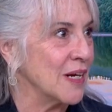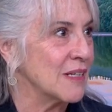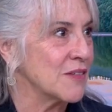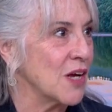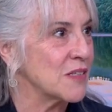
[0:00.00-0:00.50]

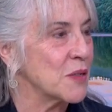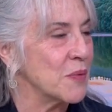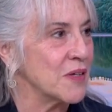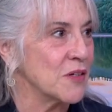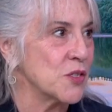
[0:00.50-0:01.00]
It's not
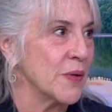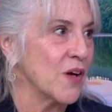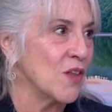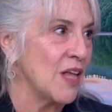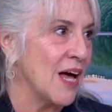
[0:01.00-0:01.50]
something they're doing
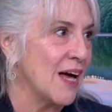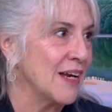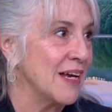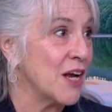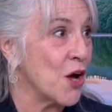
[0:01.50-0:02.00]
online
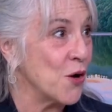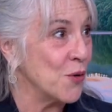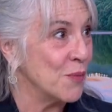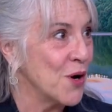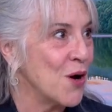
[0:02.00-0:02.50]
at
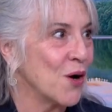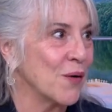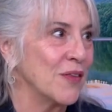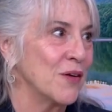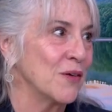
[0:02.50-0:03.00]
home or
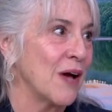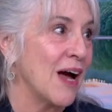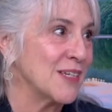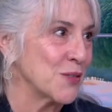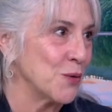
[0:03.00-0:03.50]
in their
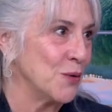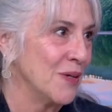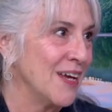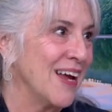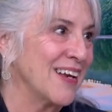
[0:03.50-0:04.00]
high school
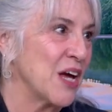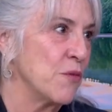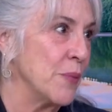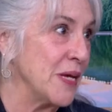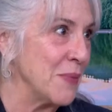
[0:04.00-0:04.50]
and kind
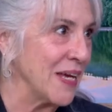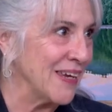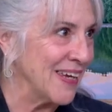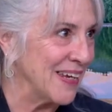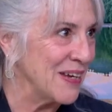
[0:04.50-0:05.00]
of beaming
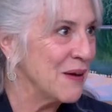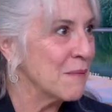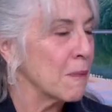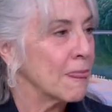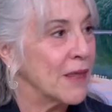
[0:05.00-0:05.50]
in.
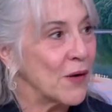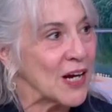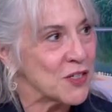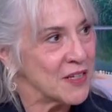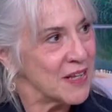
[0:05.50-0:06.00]
They're
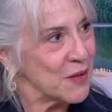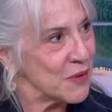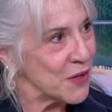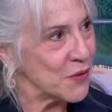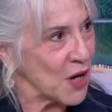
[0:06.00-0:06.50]
actually there with
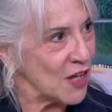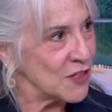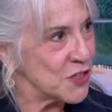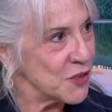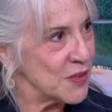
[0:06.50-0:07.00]
other college
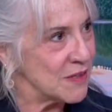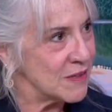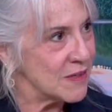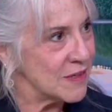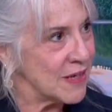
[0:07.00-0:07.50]
students.